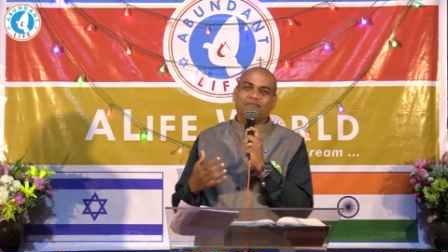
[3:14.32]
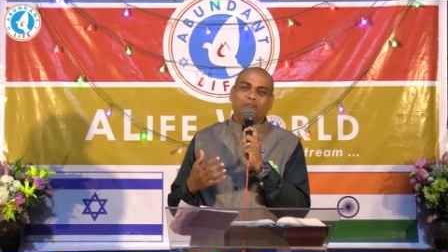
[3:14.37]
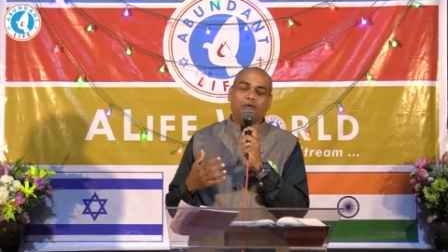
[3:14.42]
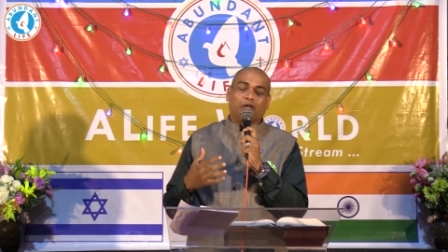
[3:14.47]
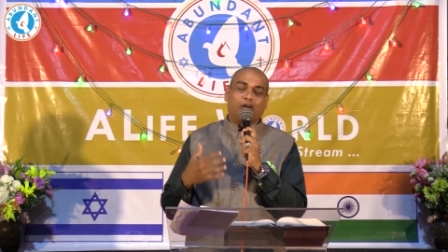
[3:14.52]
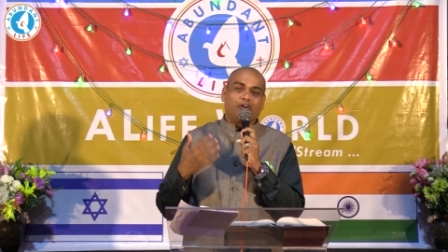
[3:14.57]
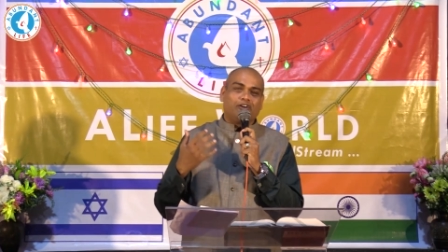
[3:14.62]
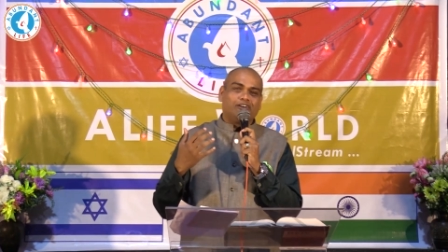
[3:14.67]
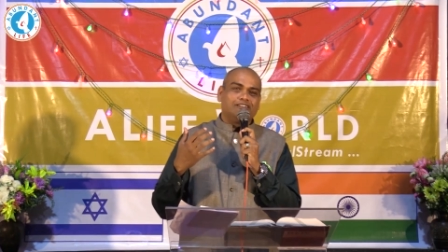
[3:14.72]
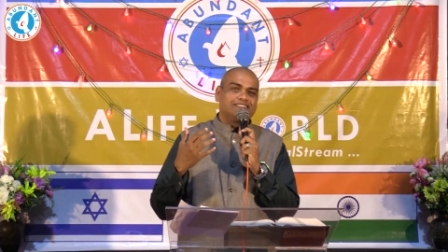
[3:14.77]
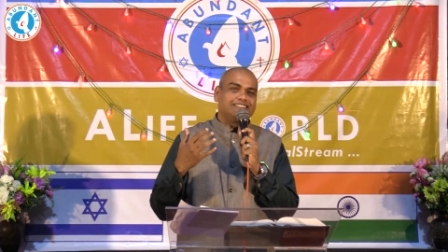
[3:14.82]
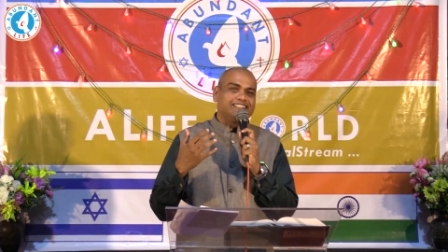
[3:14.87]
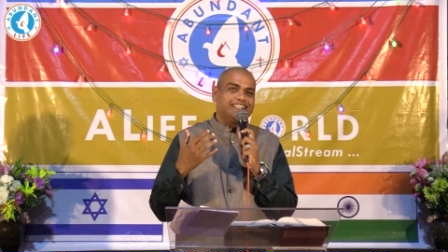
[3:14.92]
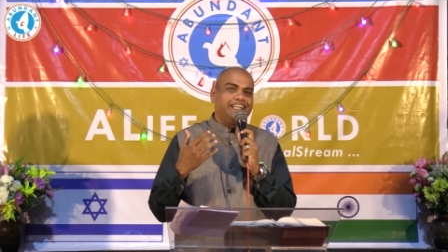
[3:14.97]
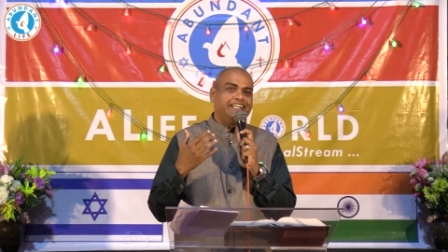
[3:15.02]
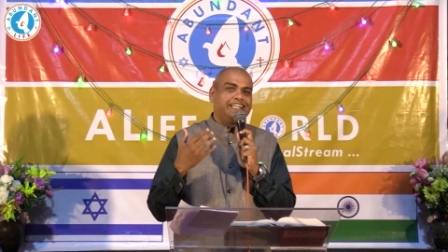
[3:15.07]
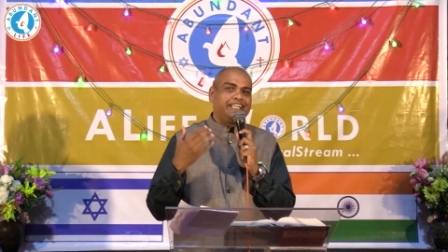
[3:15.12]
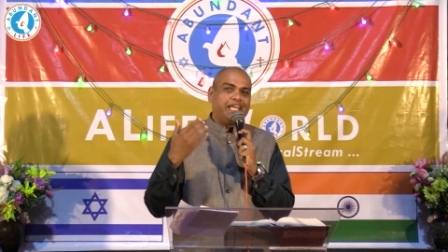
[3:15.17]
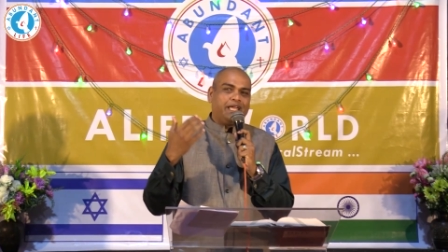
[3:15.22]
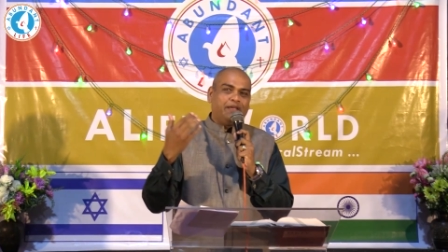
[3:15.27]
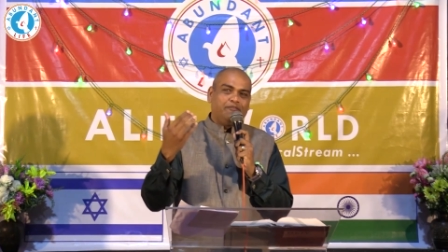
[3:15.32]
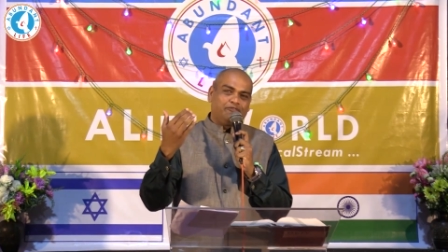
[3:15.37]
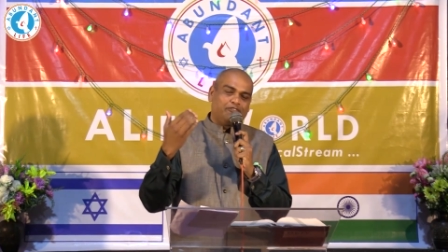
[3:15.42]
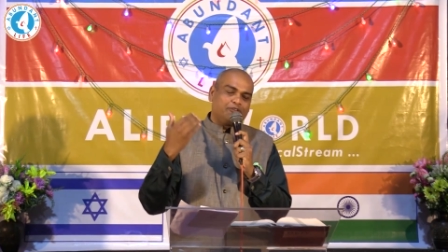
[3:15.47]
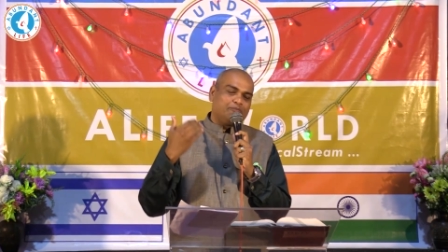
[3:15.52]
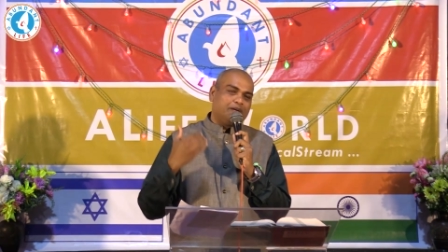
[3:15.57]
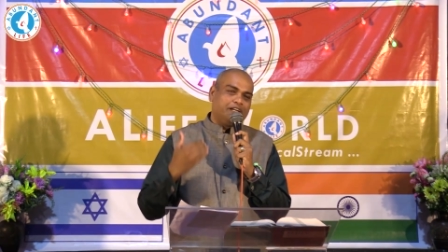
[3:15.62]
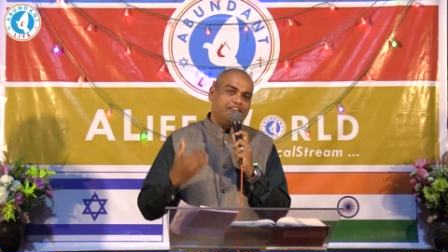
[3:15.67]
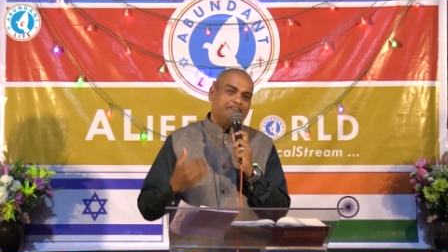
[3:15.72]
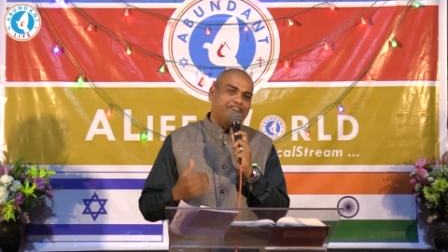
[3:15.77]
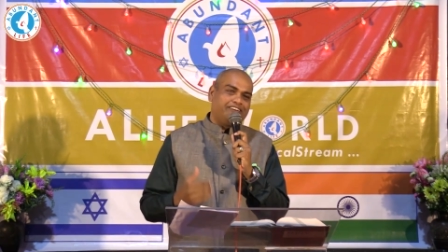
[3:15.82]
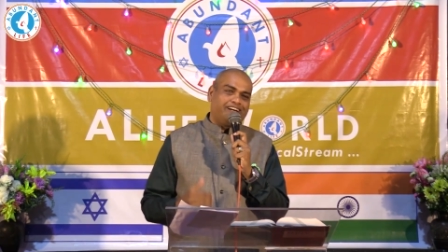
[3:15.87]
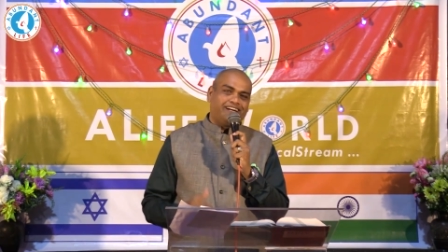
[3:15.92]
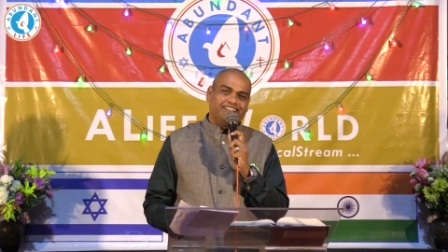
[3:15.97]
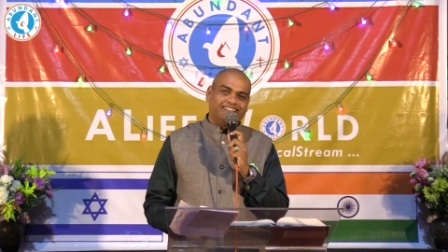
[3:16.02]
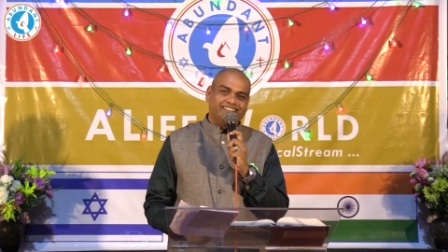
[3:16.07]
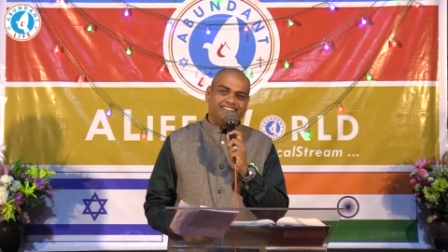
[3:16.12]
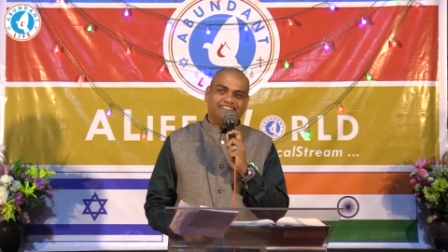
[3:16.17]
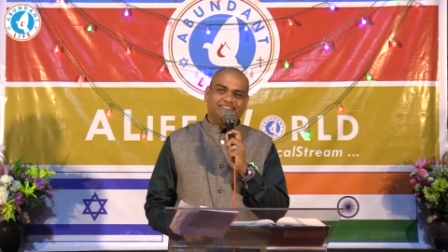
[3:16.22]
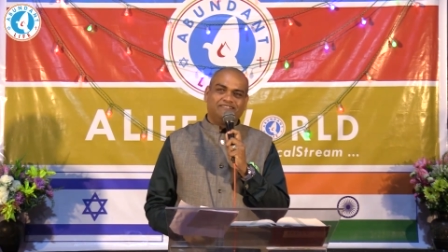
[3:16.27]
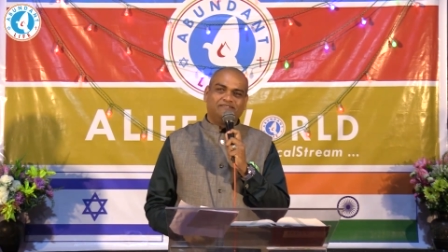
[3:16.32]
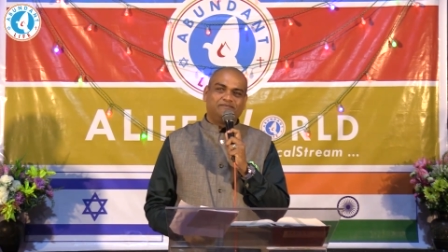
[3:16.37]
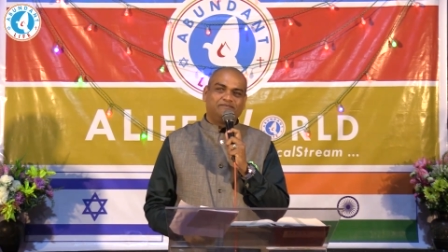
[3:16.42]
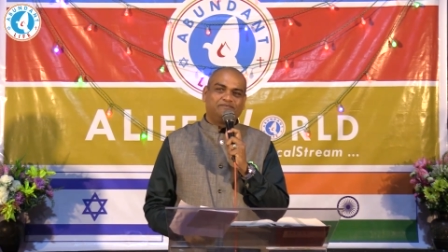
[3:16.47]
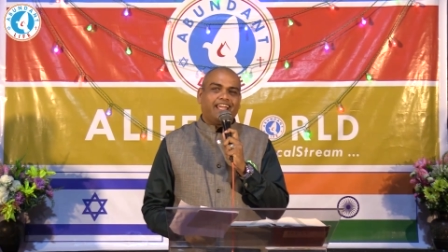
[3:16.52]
because it came from my father.